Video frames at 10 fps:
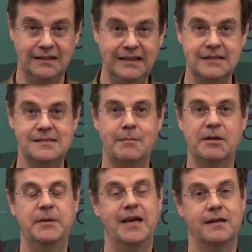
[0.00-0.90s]
in
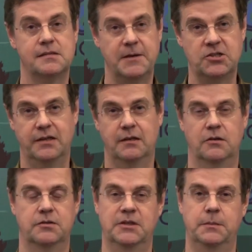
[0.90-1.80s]
Islamic PA, especially in
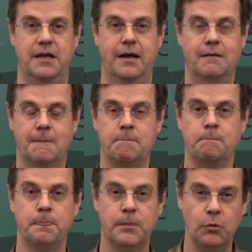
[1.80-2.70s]
Ottoman PA,
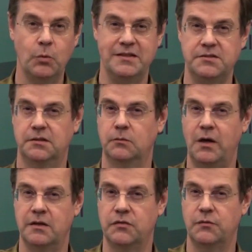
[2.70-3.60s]
to Western
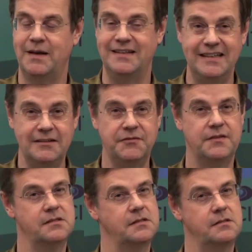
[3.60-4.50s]
ones. But if
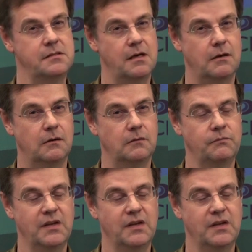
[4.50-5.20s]
this is so,